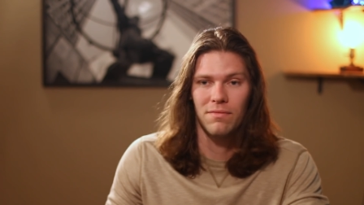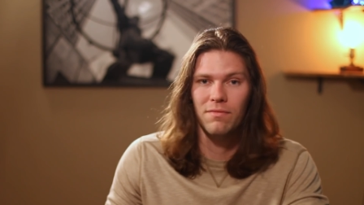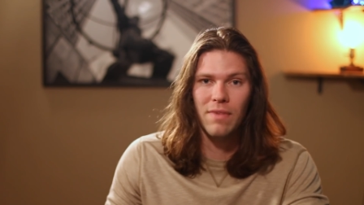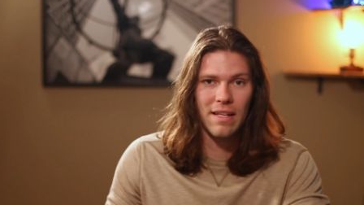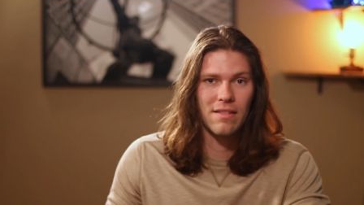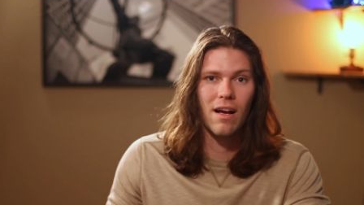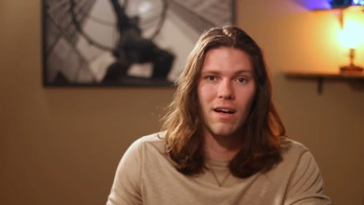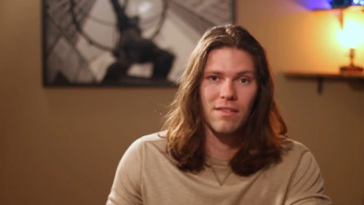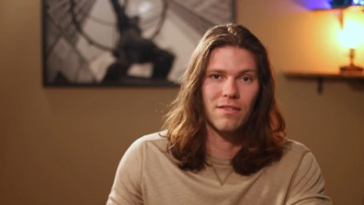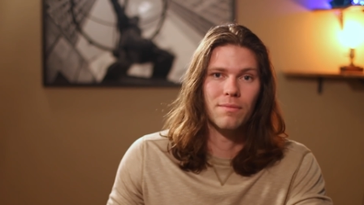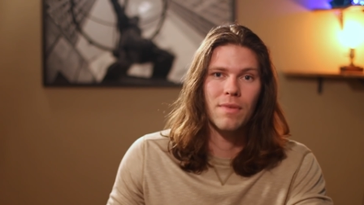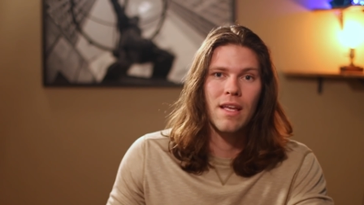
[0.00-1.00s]
That's
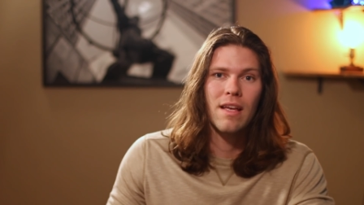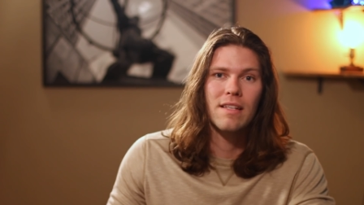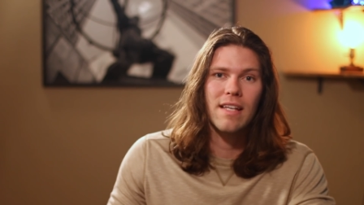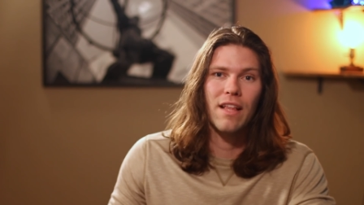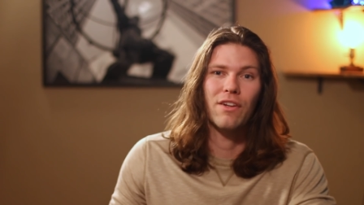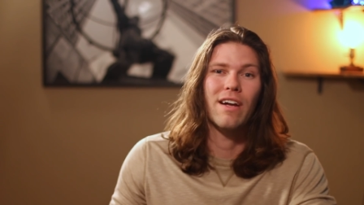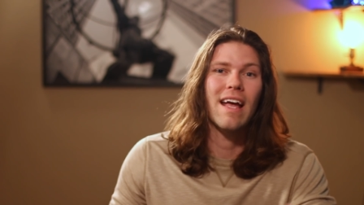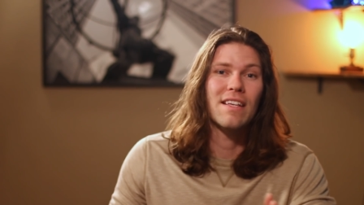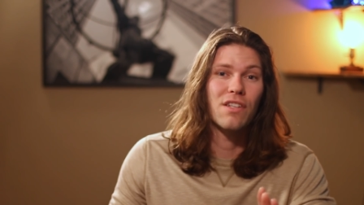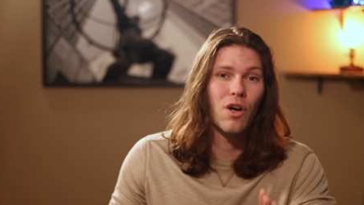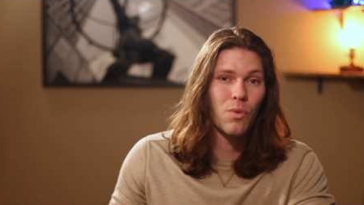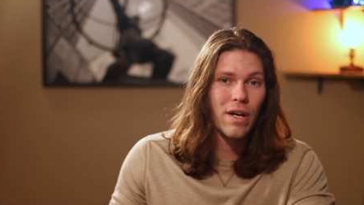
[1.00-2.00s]
awesome. Tyler
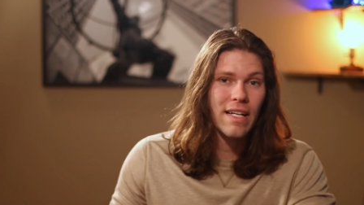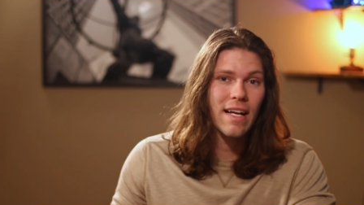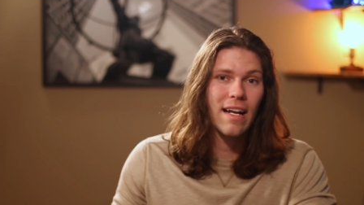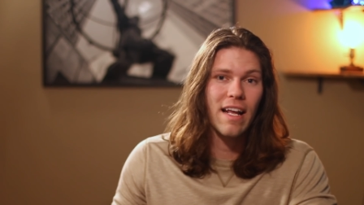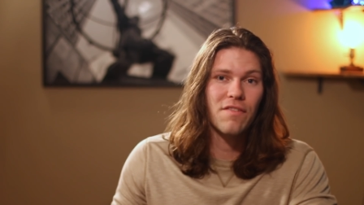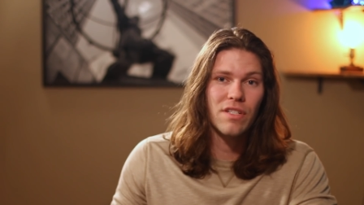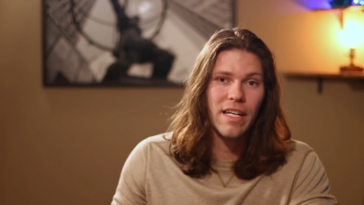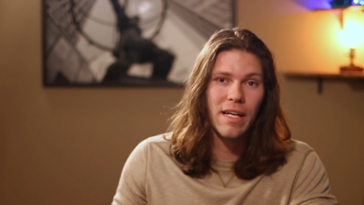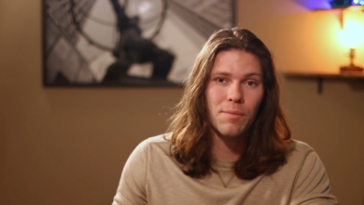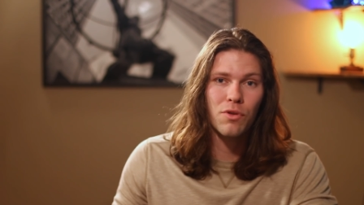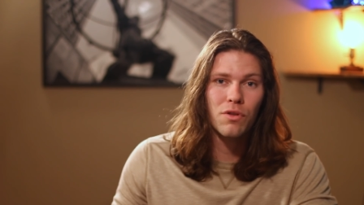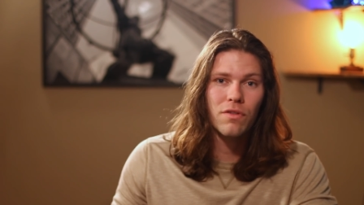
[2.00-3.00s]
has already got
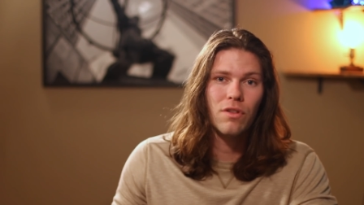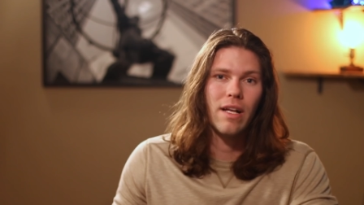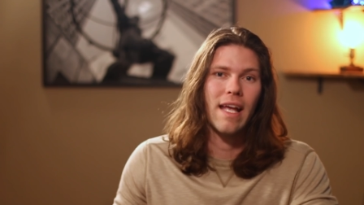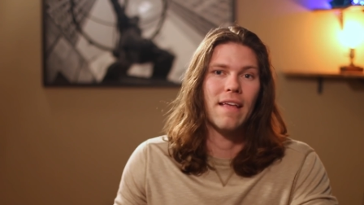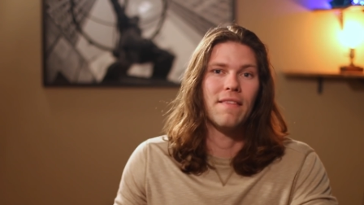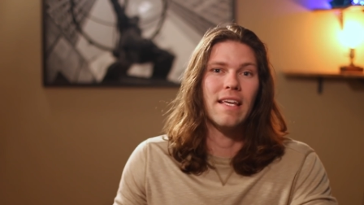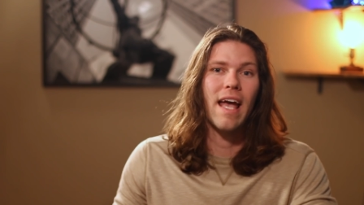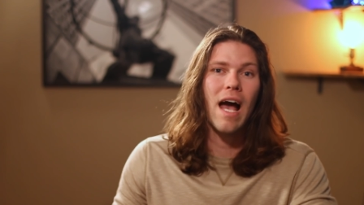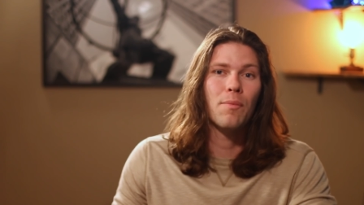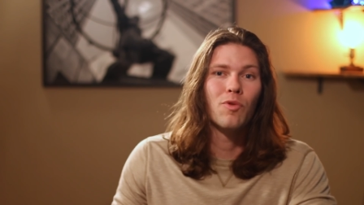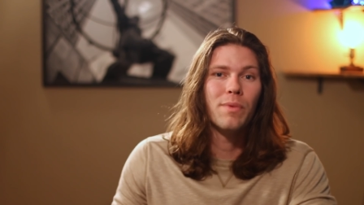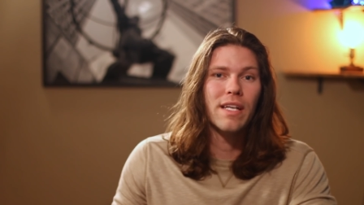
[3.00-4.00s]
FDA approval, and the
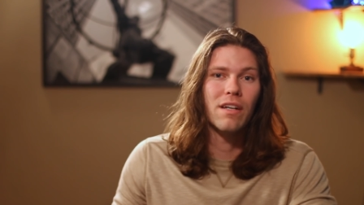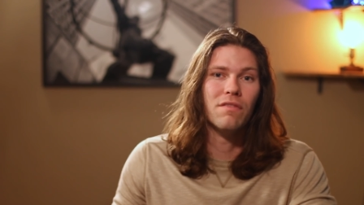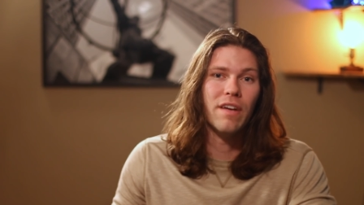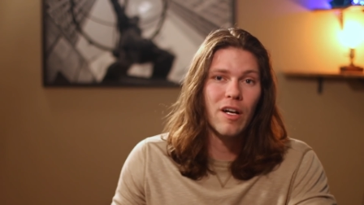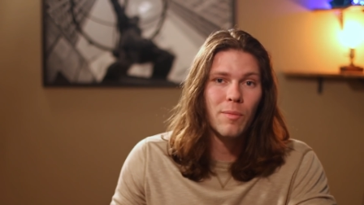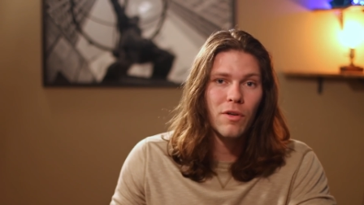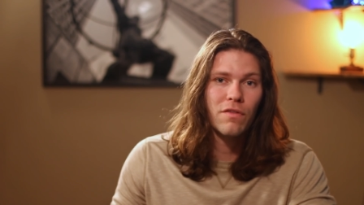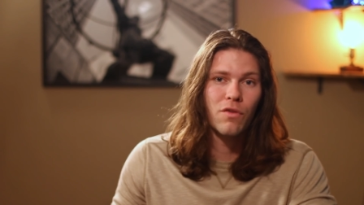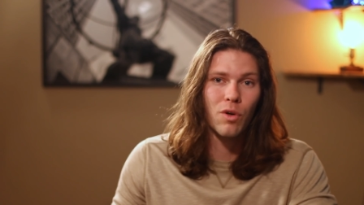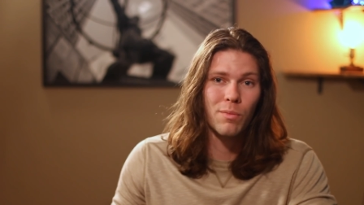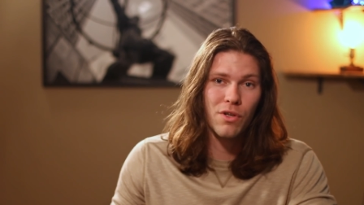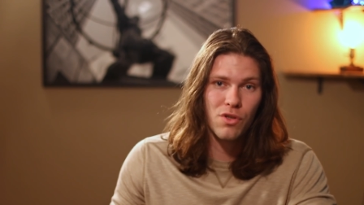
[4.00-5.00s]
app will be available
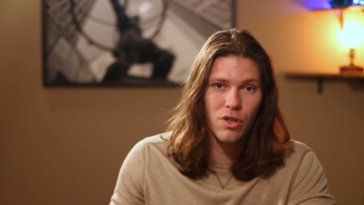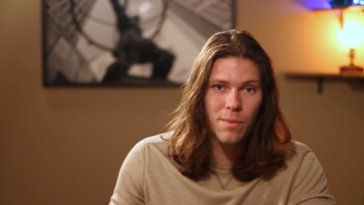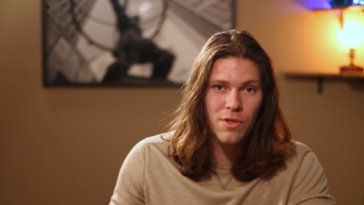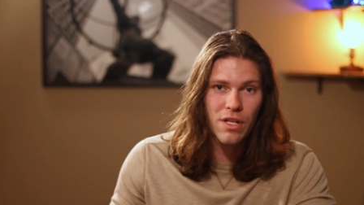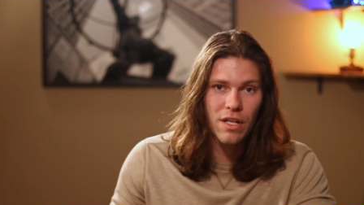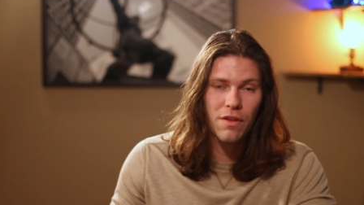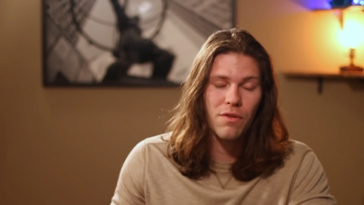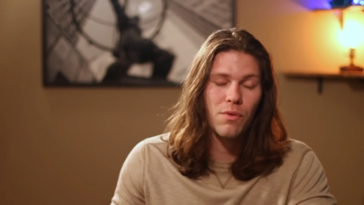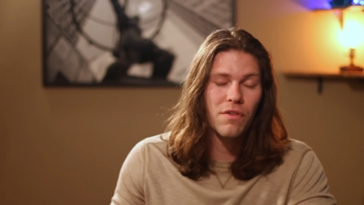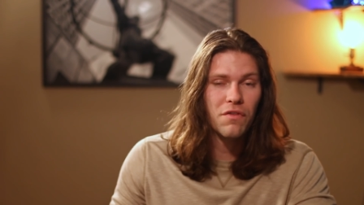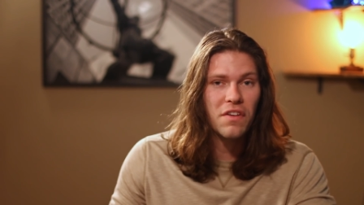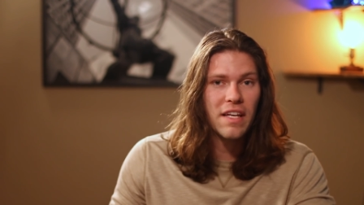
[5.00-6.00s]
for prescription
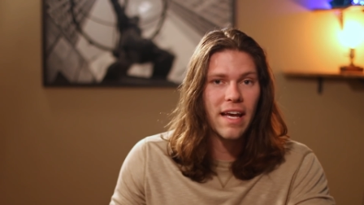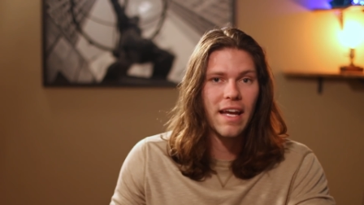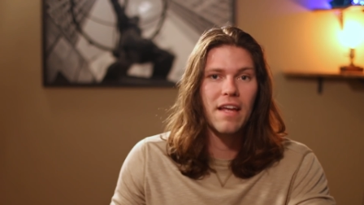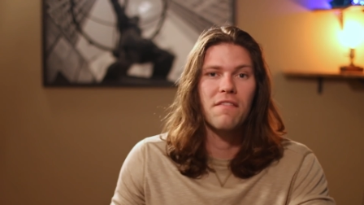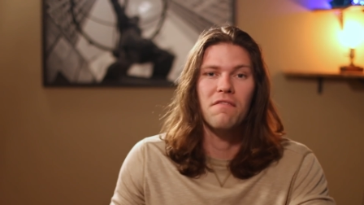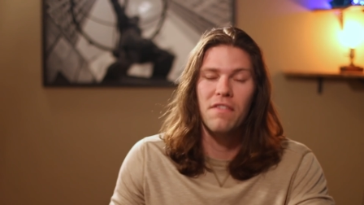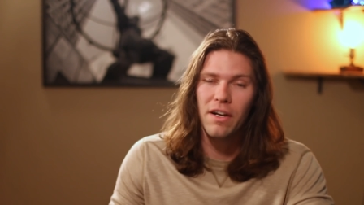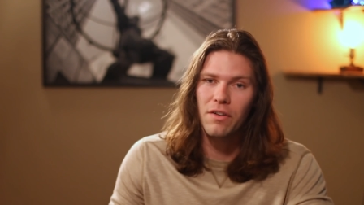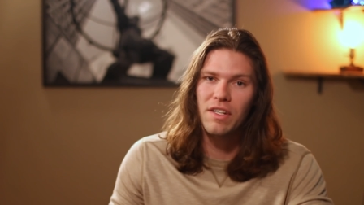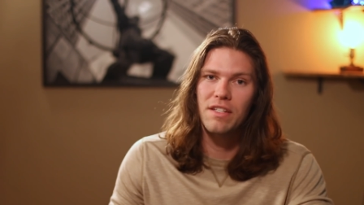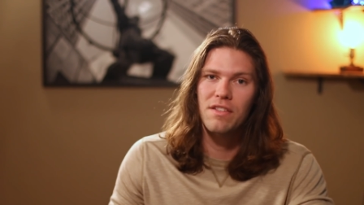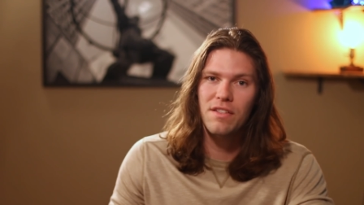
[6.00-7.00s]
through the VA
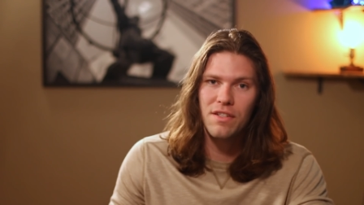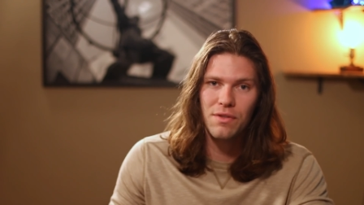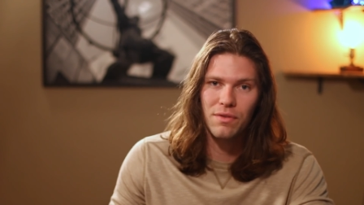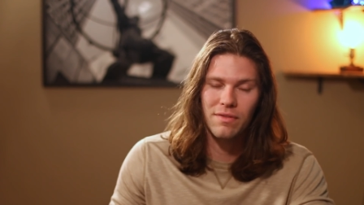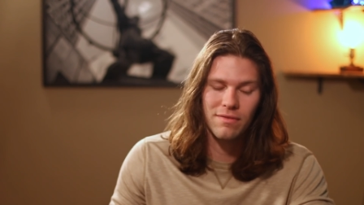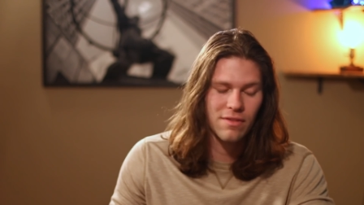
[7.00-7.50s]
very soon.